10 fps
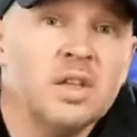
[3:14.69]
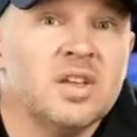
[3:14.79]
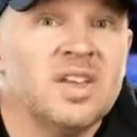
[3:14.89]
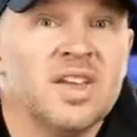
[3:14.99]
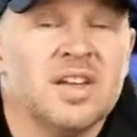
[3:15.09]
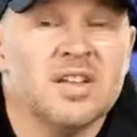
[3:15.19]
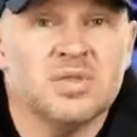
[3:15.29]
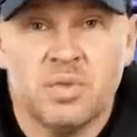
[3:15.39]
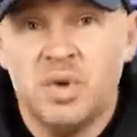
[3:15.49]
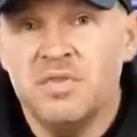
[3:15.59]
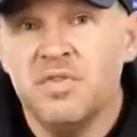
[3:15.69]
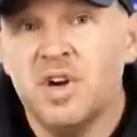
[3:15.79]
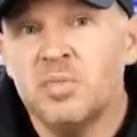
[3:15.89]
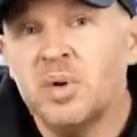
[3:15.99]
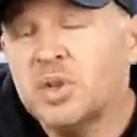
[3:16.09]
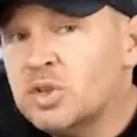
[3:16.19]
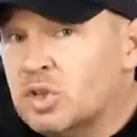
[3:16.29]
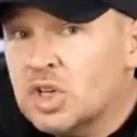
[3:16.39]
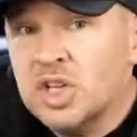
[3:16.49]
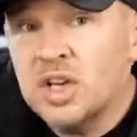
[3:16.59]
You could get it as a refurb, and
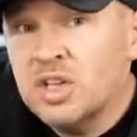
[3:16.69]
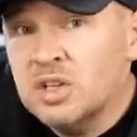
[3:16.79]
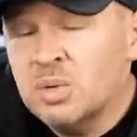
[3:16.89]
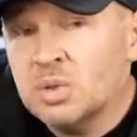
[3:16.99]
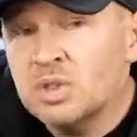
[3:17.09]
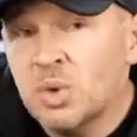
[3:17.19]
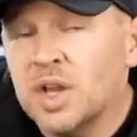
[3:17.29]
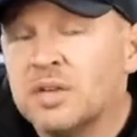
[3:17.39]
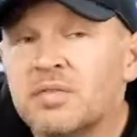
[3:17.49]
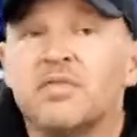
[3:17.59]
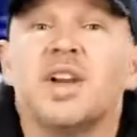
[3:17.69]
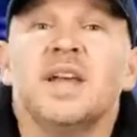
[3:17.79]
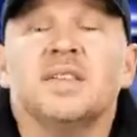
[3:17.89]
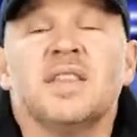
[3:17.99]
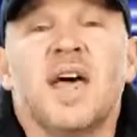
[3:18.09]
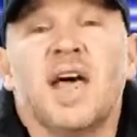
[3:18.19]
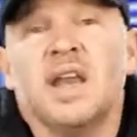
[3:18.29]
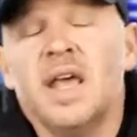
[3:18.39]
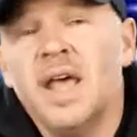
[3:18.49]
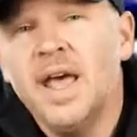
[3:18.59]
you could get a used one for less than
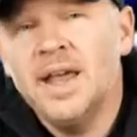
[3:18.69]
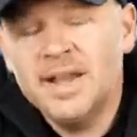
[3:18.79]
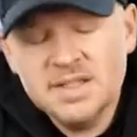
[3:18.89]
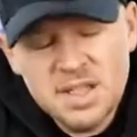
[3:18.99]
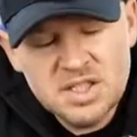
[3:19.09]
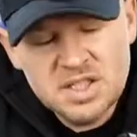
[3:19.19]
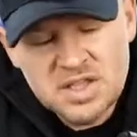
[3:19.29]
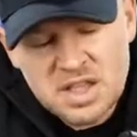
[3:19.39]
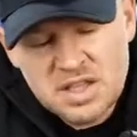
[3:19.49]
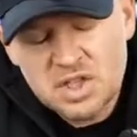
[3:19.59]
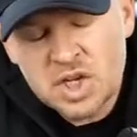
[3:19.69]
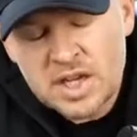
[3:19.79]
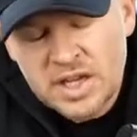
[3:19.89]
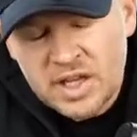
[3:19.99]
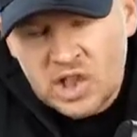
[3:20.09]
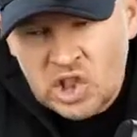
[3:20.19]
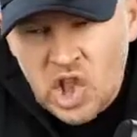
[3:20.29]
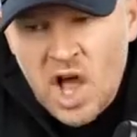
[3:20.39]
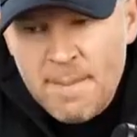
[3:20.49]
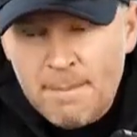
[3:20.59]
that. And I guess I just think that you're getting a
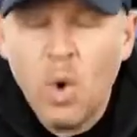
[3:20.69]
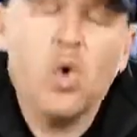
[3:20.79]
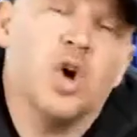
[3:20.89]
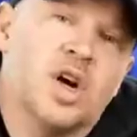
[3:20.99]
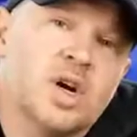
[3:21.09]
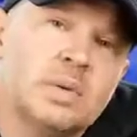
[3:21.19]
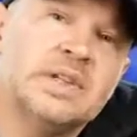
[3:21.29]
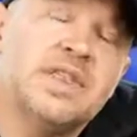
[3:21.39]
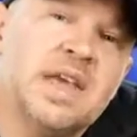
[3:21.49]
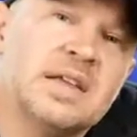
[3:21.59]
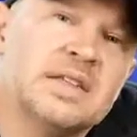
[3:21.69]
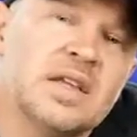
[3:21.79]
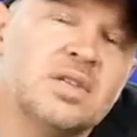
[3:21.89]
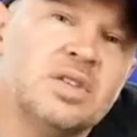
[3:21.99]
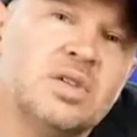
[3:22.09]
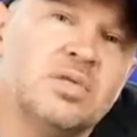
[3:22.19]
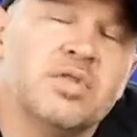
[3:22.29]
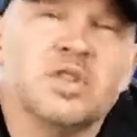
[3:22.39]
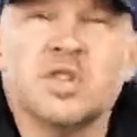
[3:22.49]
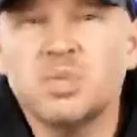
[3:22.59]
lot more with the SL2
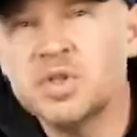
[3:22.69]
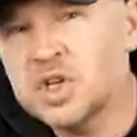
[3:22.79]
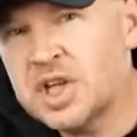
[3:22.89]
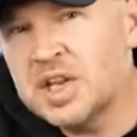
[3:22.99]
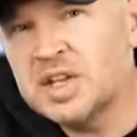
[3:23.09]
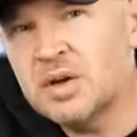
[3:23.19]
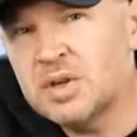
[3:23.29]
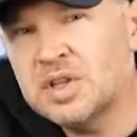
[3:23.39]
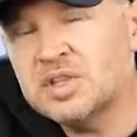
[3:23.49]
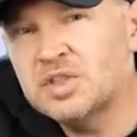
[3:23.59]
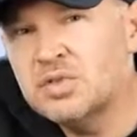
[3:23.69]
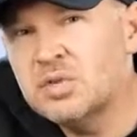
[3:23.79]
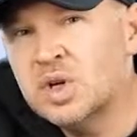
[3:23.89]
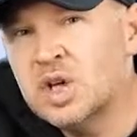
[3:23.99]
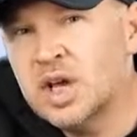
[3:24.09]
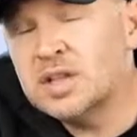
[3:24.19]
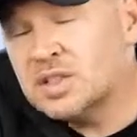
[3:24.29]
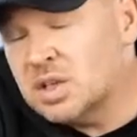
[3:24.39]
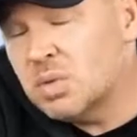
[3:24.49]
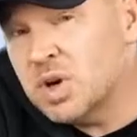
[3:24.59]
versus what you're getting out of this new
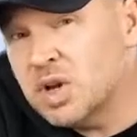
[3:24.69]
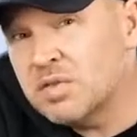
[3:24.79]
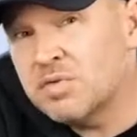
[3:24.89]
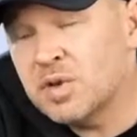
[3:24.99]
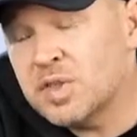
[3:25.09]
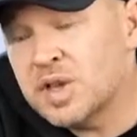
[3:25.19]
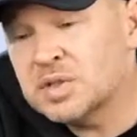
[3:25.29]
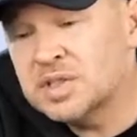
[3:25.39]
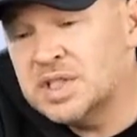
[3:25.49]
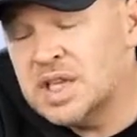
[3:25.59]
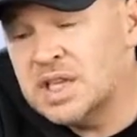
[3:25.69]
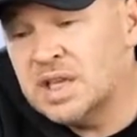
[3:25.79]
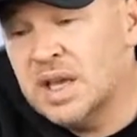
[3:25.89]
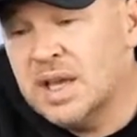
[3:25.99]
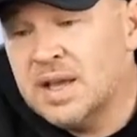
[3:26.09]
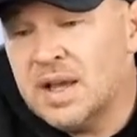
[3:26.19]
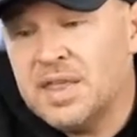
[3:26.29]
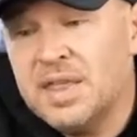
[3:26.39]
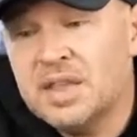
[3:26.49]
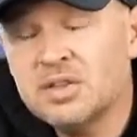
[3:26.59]
T100 4000D. I
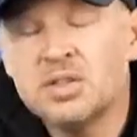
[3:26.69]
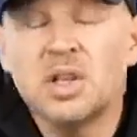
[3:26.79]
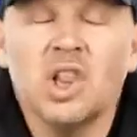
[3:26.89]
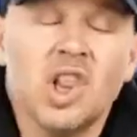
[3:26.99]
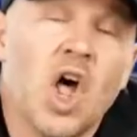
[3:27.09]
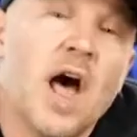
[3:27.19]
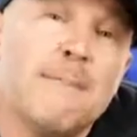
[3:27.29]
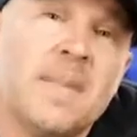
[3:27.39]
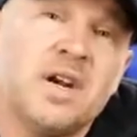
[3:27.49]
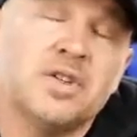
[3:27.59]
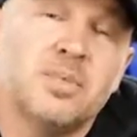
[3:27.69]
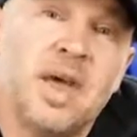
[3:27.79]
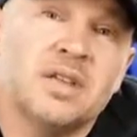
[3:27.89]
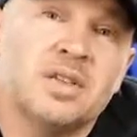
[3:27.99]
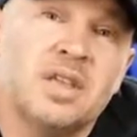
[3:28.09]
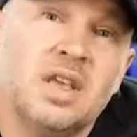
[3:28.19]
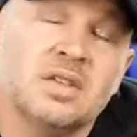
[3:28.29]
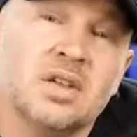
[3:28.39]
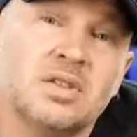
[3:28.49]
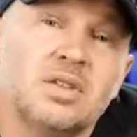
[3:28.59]
think there's a lot better specs in the
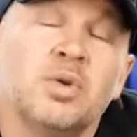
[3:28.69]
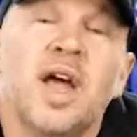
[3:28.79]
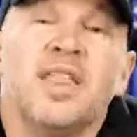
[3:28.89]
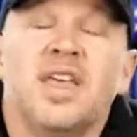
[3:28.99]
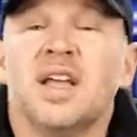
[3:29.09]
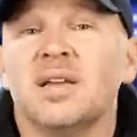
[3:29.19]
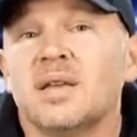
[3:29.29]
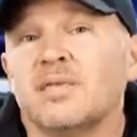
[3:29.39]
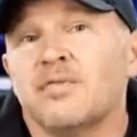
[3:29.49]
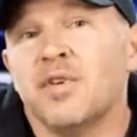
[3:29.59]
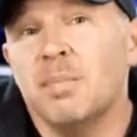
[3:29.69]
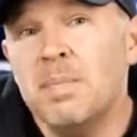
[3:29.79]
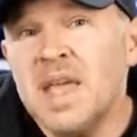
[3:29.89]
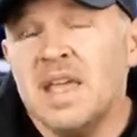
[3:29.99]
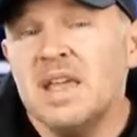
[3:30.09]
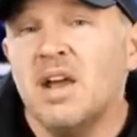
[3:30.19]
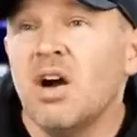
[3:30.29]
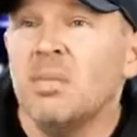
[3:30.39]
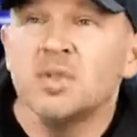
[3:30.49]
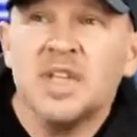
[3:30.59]
SL2. And I think for me,
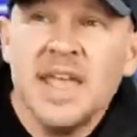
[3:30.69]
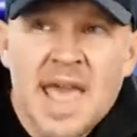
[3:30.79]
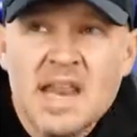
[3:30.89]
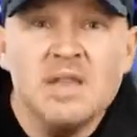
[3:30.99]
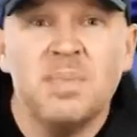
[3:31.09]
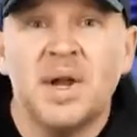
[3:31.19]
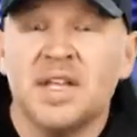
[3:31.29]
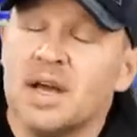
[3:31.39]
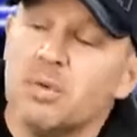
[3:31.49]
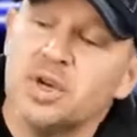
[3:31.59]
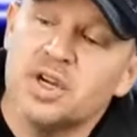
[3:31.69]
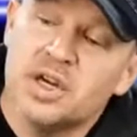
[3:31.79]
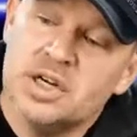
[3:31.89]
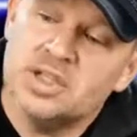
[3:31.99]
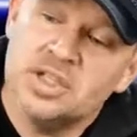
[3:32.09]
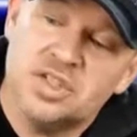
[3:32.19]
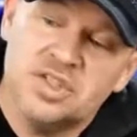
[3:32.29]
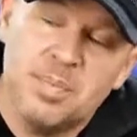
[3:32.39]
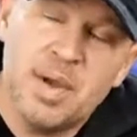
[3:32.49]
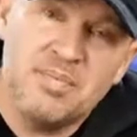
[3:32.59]
almost anybody I would encourage to
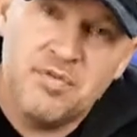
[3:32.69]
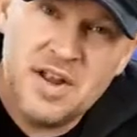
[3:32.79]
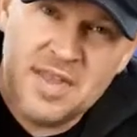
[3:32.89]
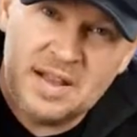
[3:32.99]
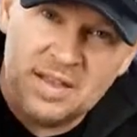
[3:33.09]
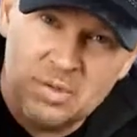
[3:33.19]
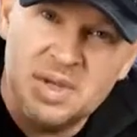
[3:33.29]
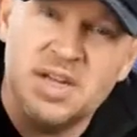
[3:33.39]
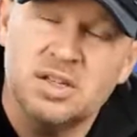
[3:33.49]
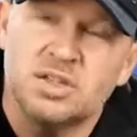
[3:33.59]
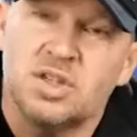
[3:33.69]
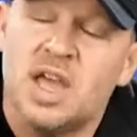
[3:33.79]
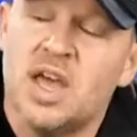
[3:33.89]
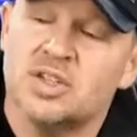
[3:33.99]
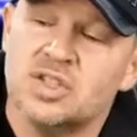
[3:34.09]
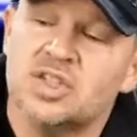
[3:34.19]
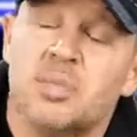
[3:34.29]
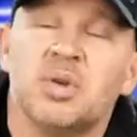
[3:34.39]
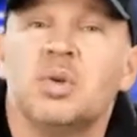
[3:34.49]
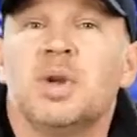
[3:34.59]
step up, find that little bit of extra cash and
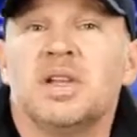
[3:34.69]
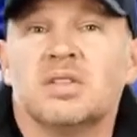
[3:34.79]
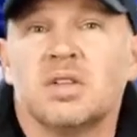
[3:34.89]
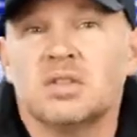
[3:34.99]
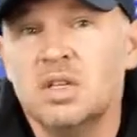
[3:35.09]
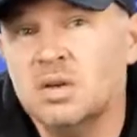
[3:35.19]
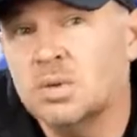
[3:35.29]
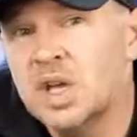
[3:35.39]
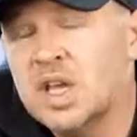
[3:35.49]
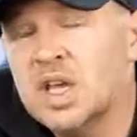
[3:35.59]
step into an SL2.